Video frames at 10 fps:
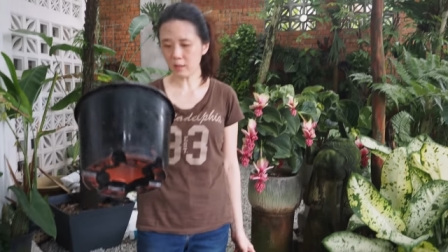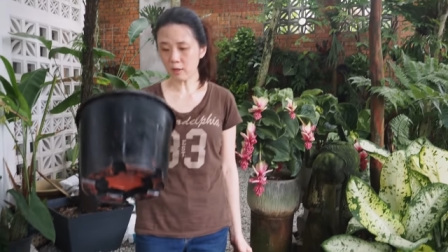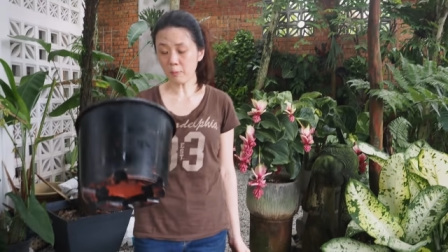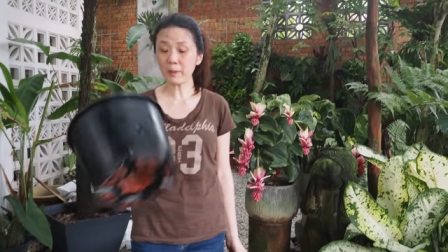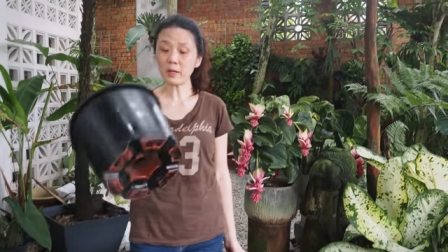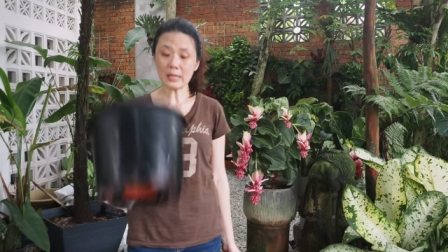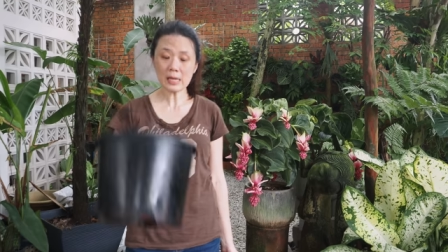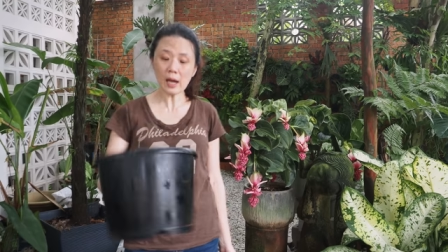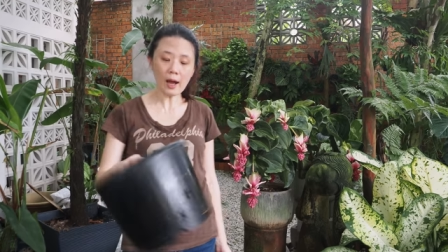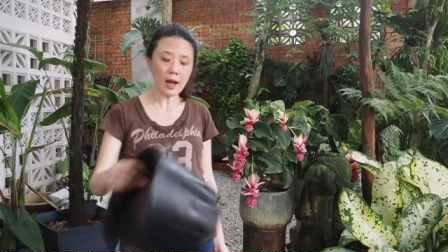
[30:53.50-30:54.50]
out. But
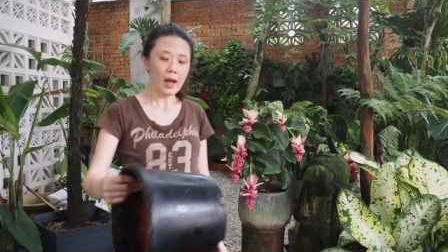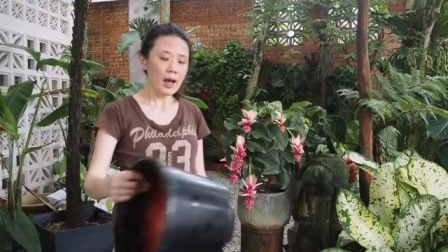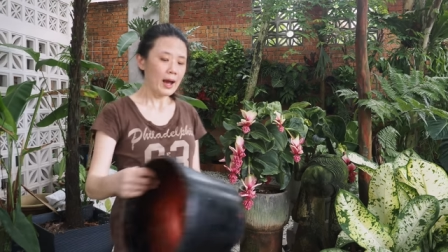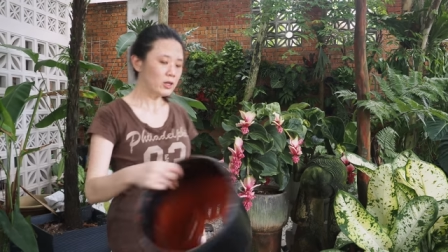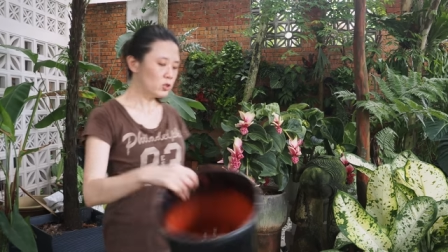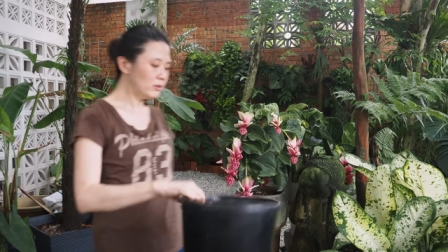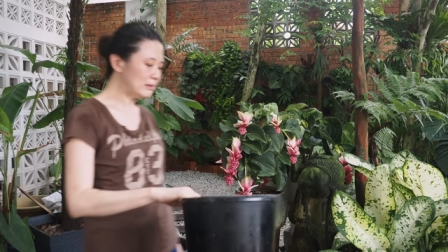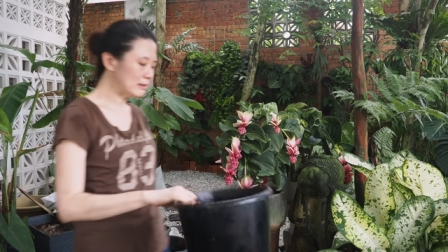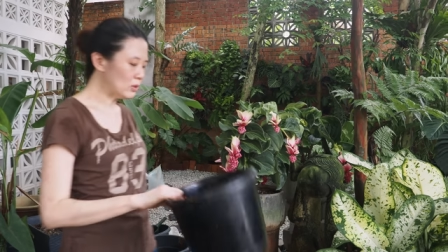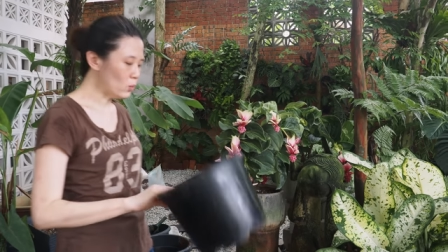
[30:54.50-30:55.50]
yeah, I don't
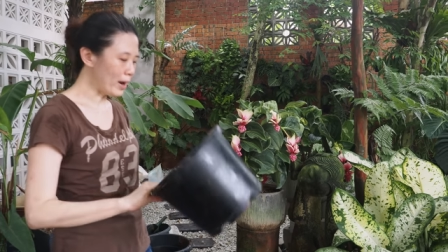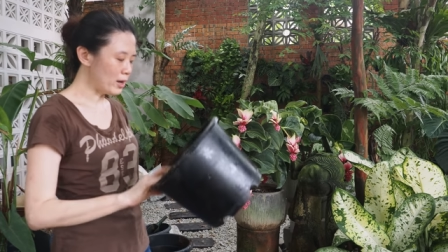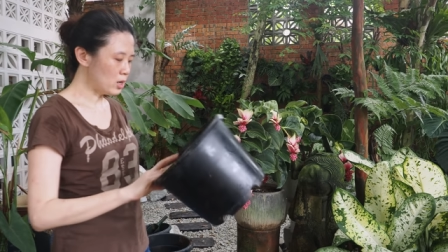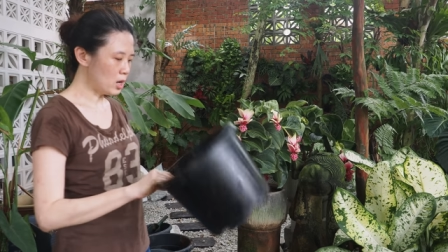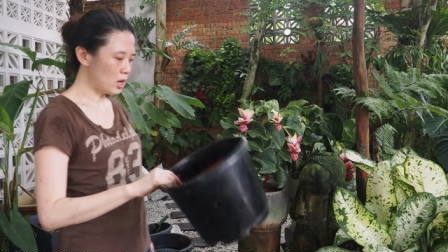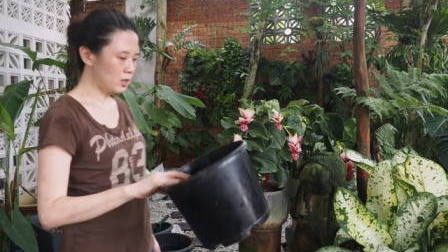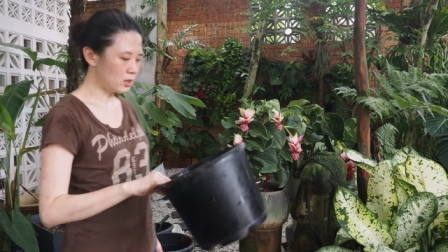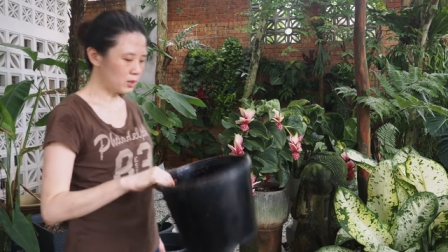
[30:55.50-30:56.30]
see why not.